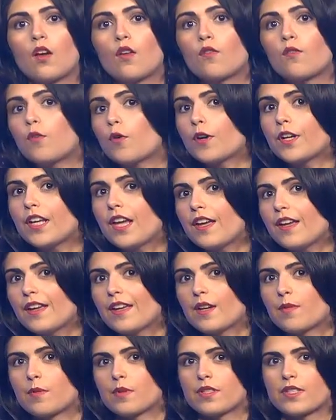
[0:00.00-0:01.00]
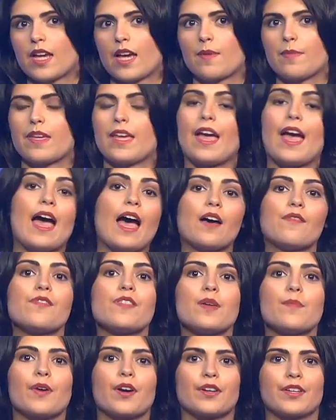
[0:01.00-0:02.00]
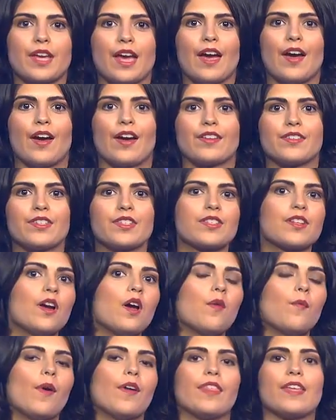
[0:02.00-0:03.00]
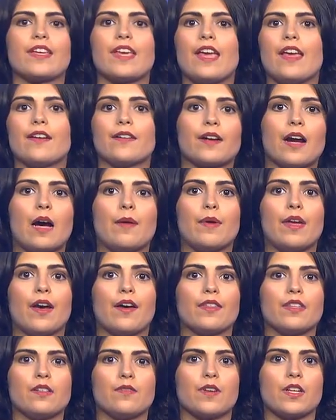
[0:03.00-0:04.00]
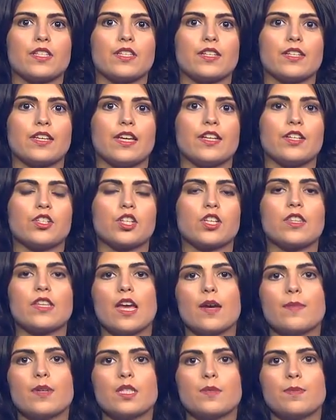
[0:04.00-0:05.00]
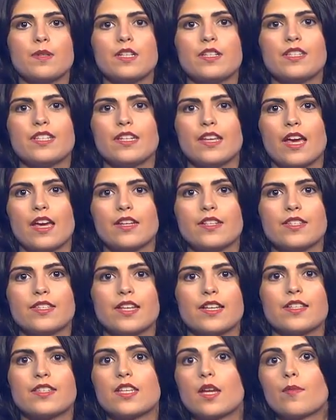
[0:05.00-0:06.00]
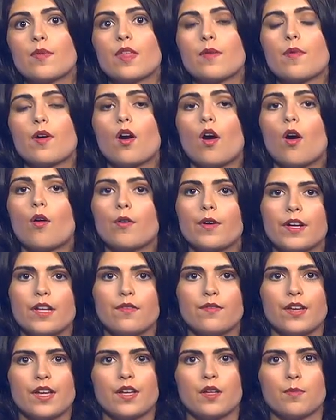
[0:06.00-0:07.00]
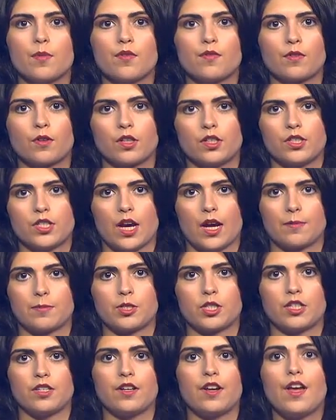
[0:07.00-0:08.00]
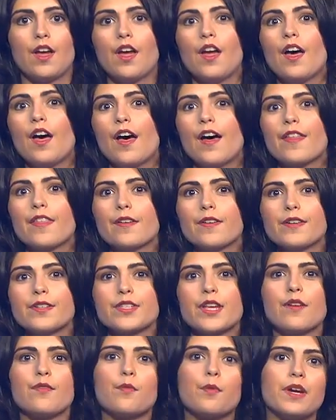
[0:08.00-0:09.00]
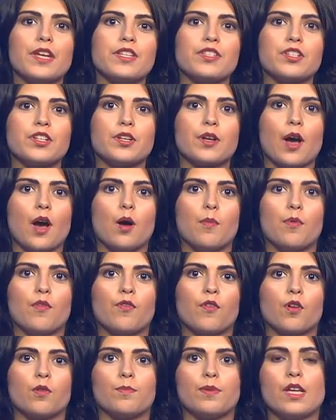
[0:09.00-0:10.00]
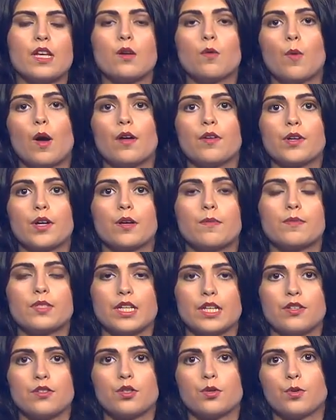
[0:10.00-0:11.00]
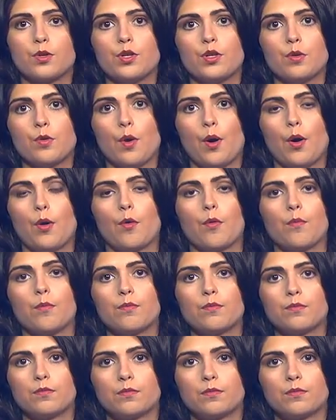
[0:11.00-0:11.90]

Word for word: 48 animals, Abby. Half of them are cats. While they can't comment on the investigation, the MSPCA says some of them are already available for adoption. Others have ways to go before being welcomed into a new home.